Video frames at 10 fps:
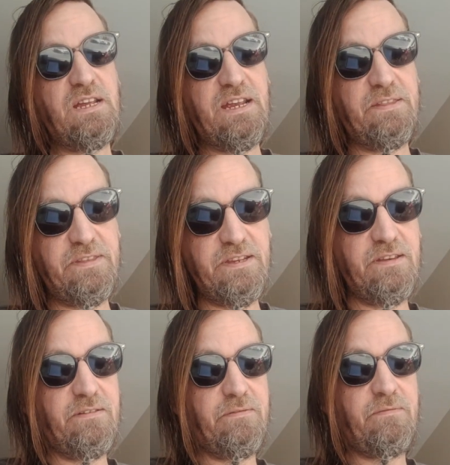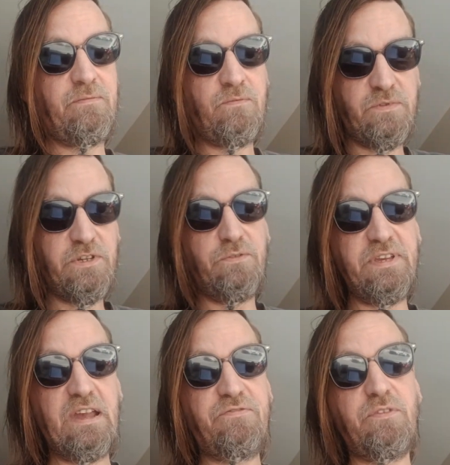and then, you know, the
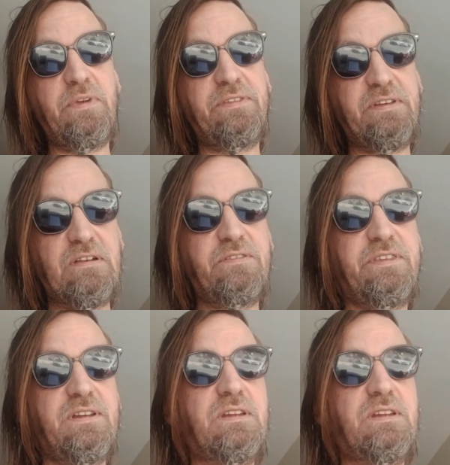aftermath and everything,